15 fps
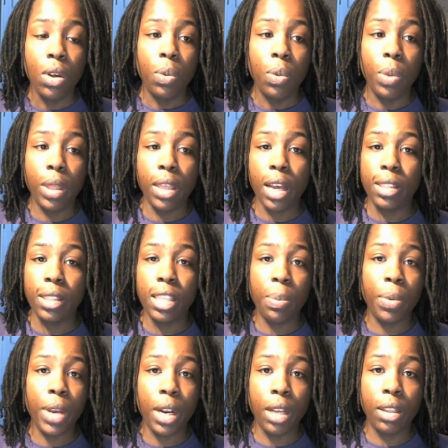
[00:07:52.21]
without
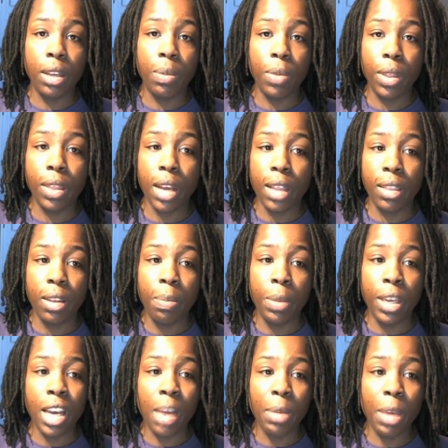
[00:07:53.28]
separating them, without them
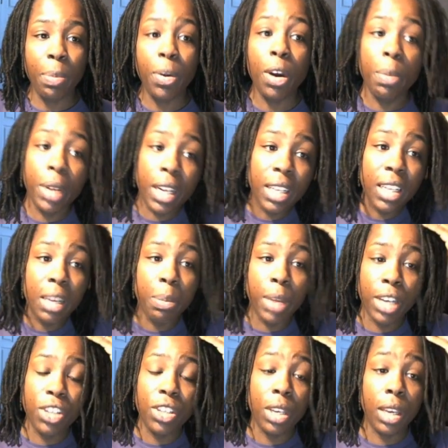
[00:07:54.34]
becoming permanently
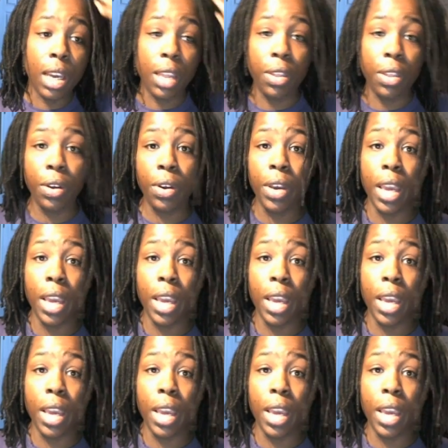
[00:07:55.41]
meshed together.